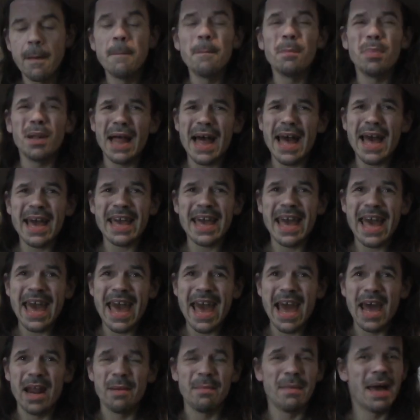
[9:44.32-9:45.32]
Black
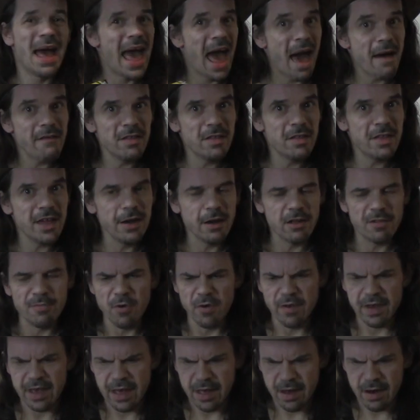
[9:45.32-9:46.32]
Adam. Haven't seen this
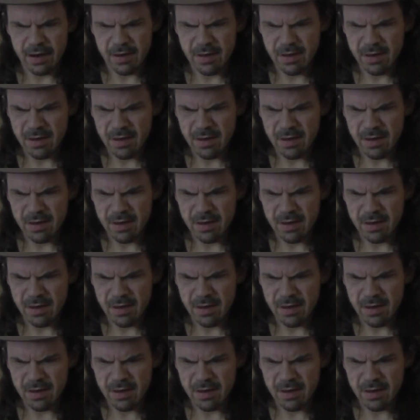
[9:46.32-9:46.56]
movie yet.